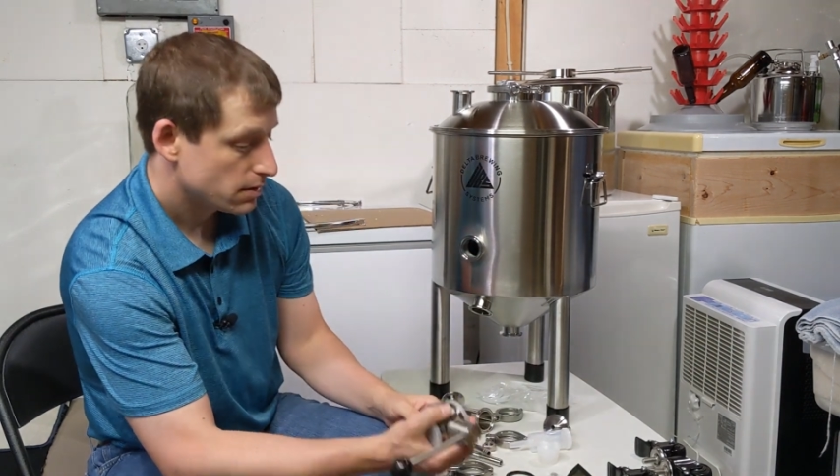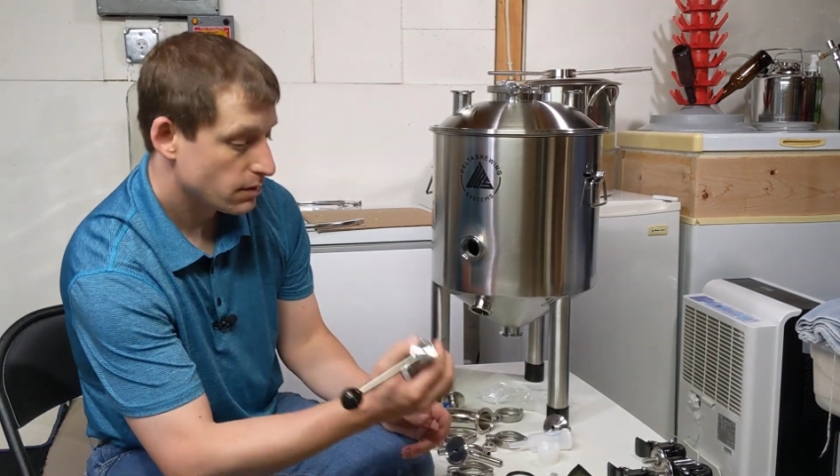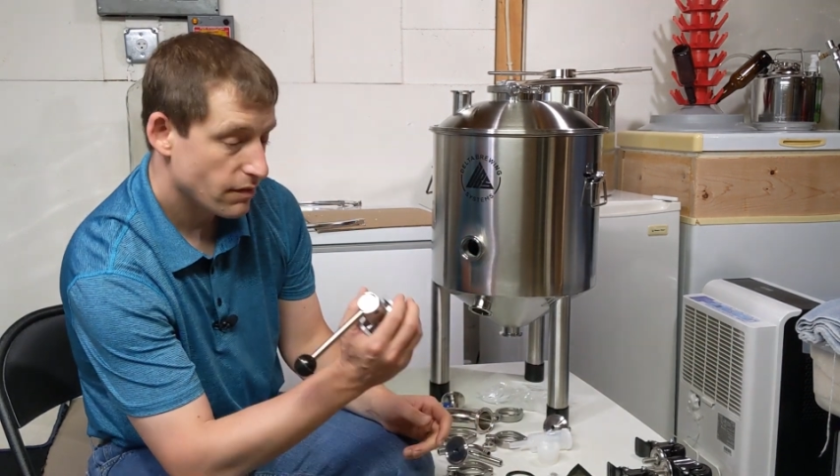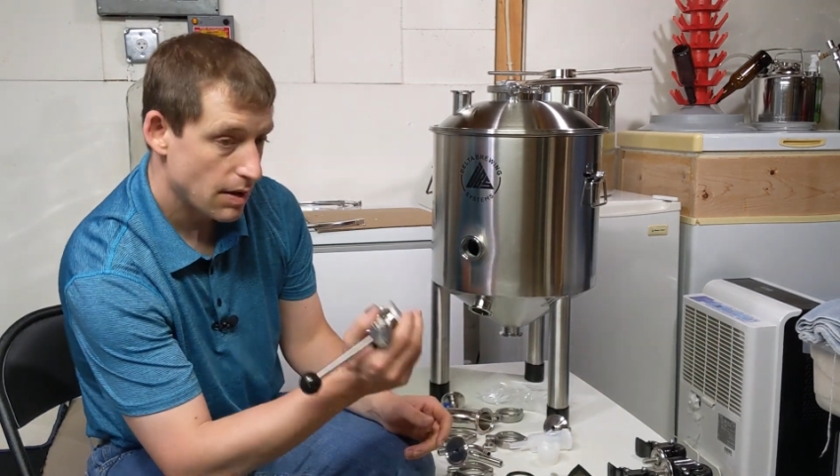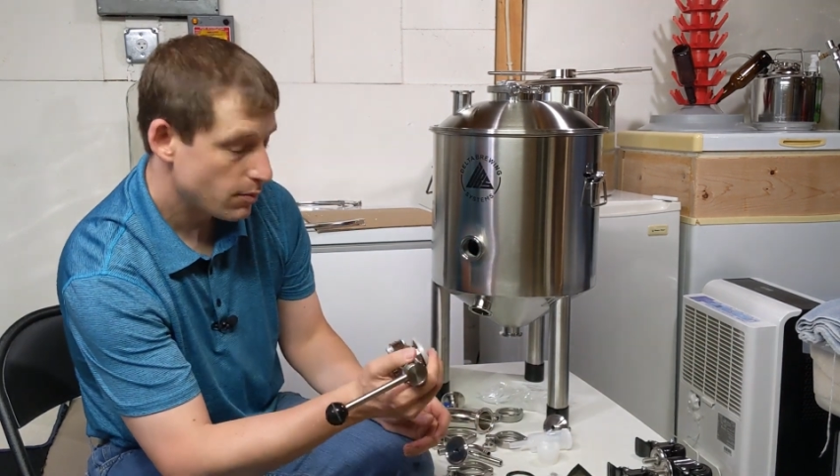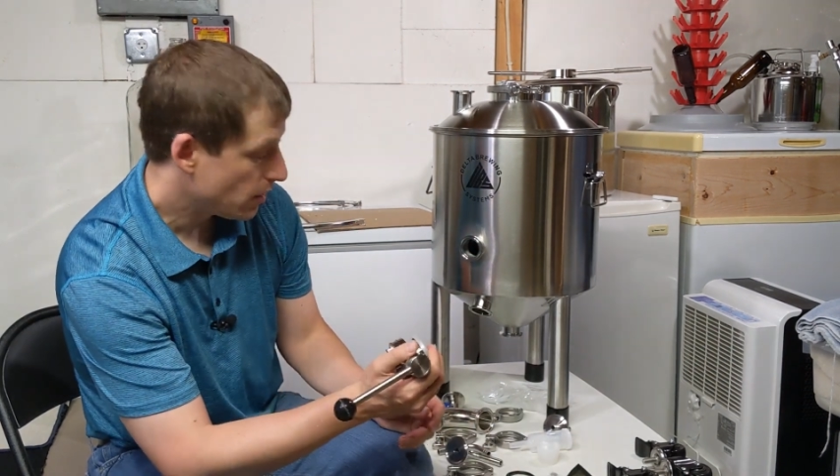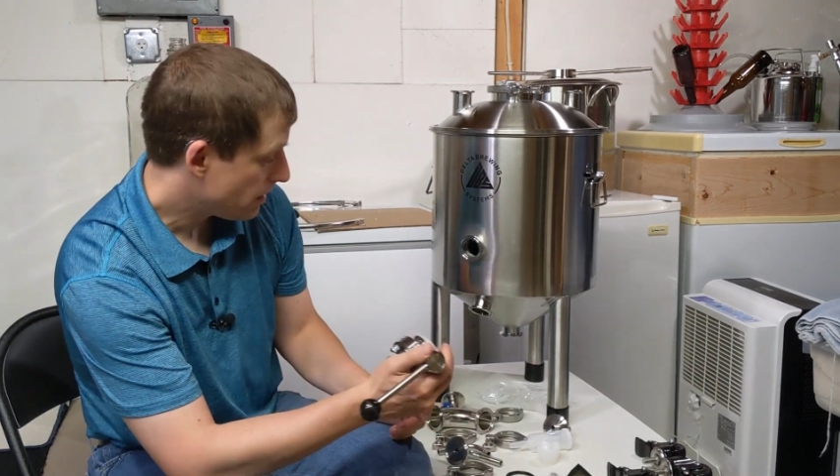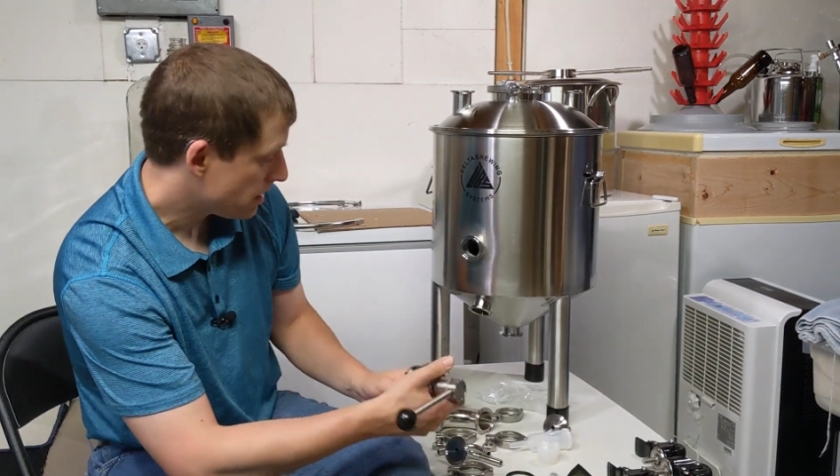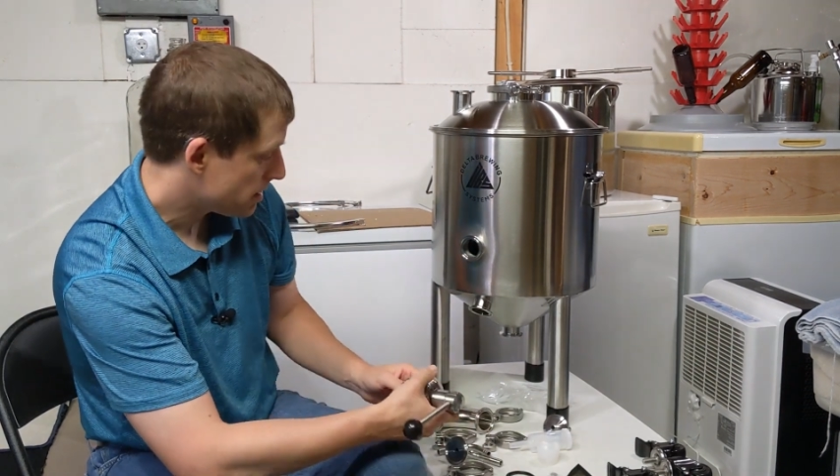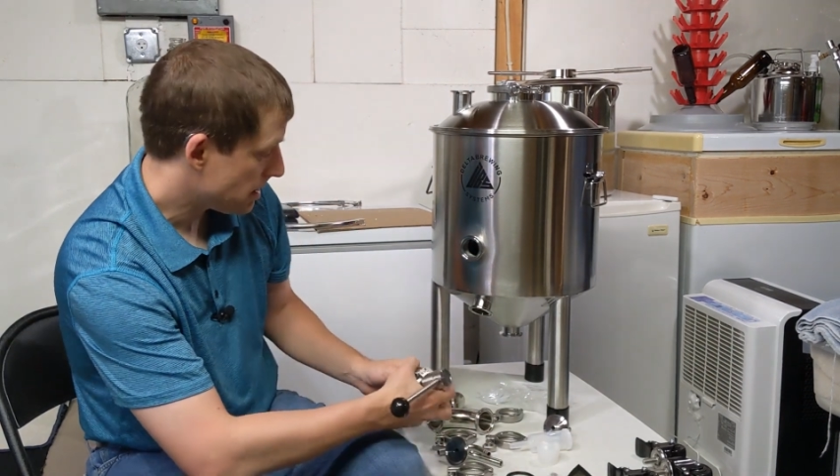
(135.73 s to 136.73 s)
So if I
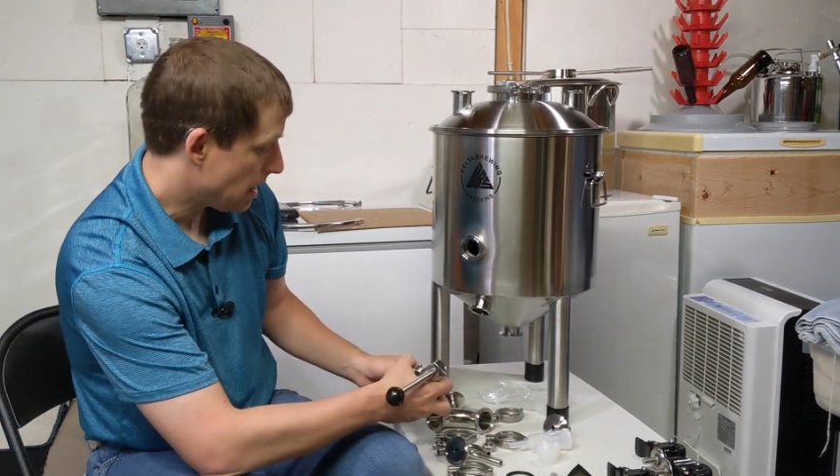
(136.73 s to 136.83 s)
put this